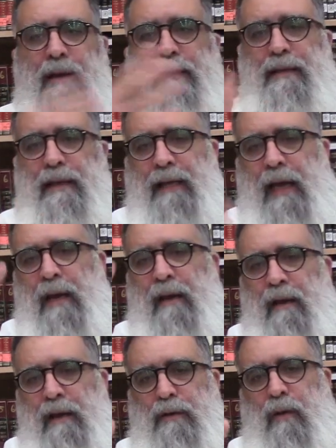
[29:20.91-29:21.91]
Sit down
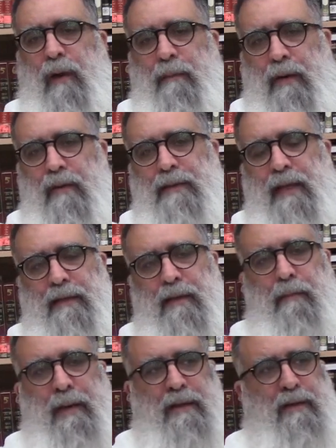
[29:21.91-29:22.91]
and learn Torah, because that's
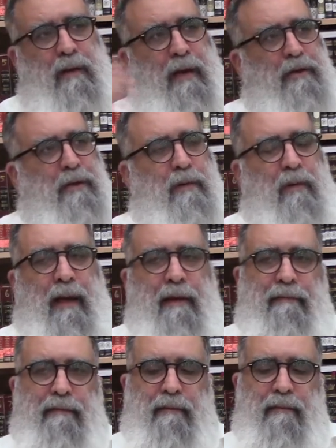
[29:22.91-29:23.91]
your biggest connection to
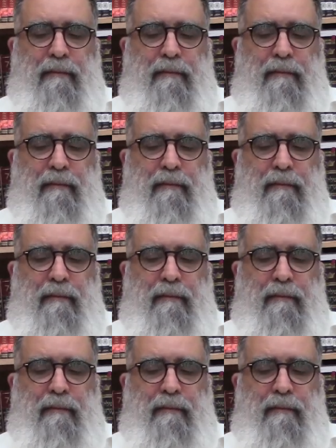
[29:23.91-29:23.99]
life.